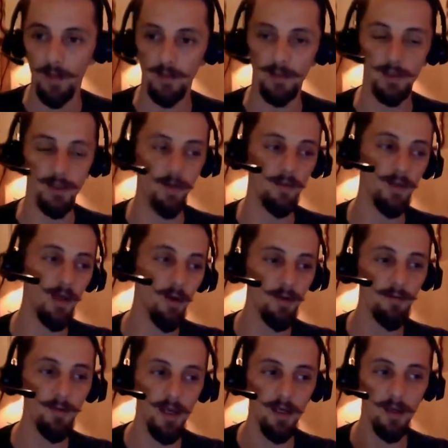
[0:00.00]
So the
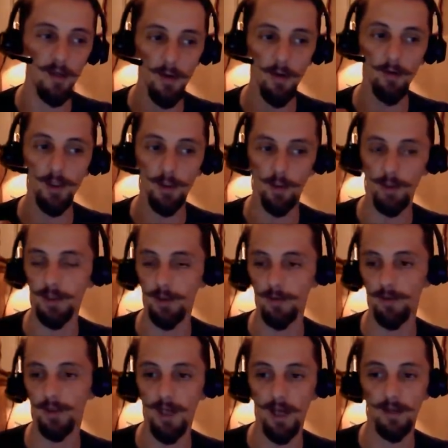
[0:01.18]
only creature in
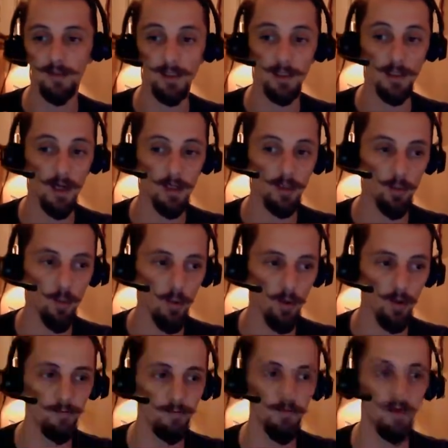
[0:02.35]
the deck that's not a
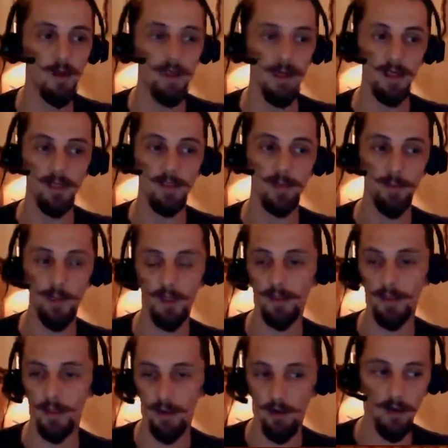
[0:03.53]
dwarf is Pia
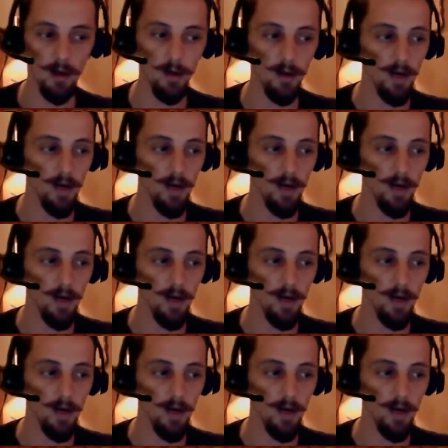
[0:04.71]
Nalar.